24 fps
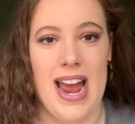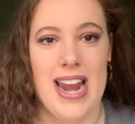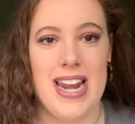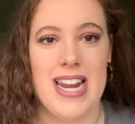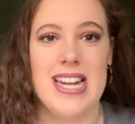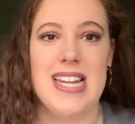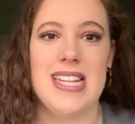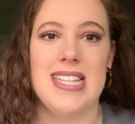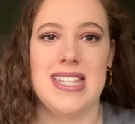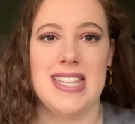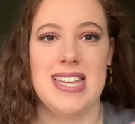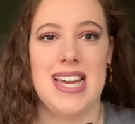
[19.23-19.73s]
and
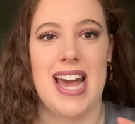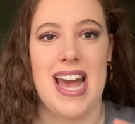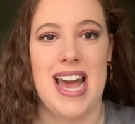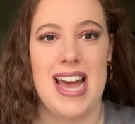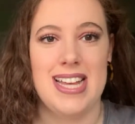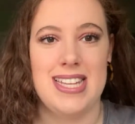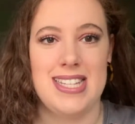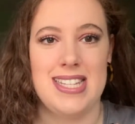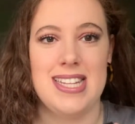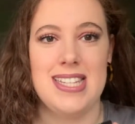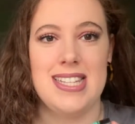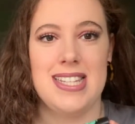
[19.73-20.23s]
it is the
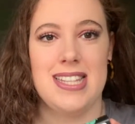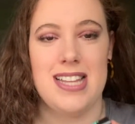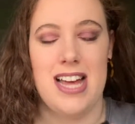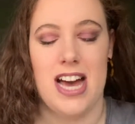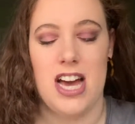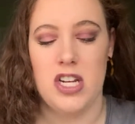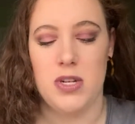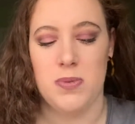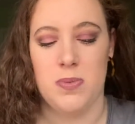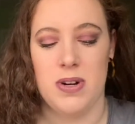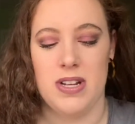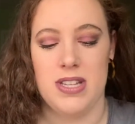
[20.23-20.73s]
Essence
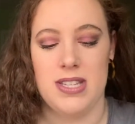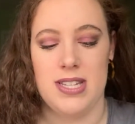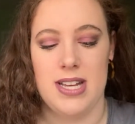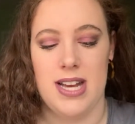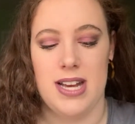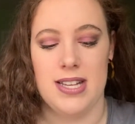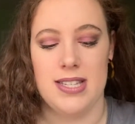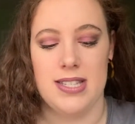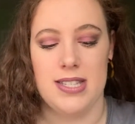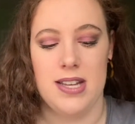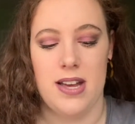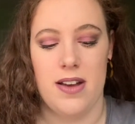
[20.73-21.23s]
Lash
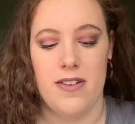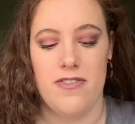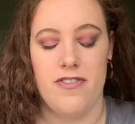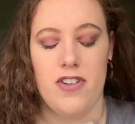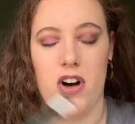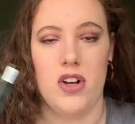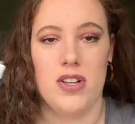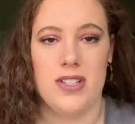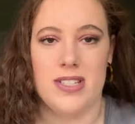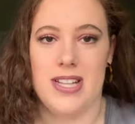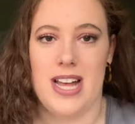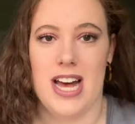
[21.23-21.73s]
Princess
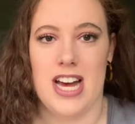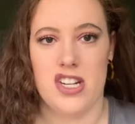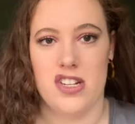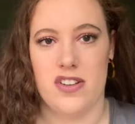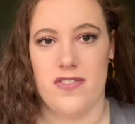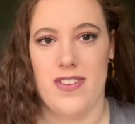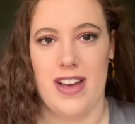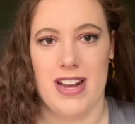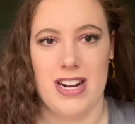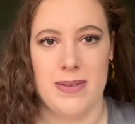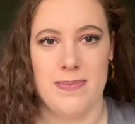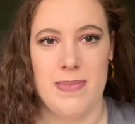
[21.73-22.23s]
False Lash
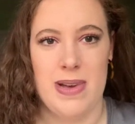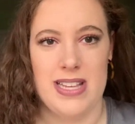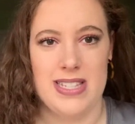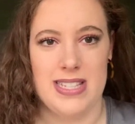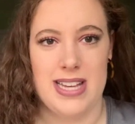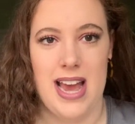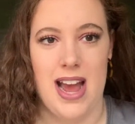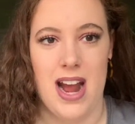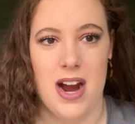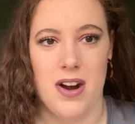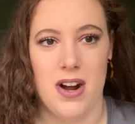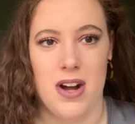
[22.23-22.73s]
Effect
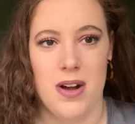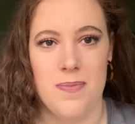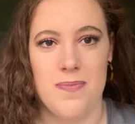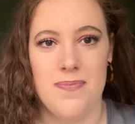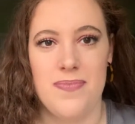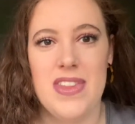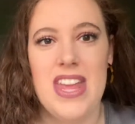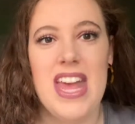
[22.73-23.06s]
Mascara.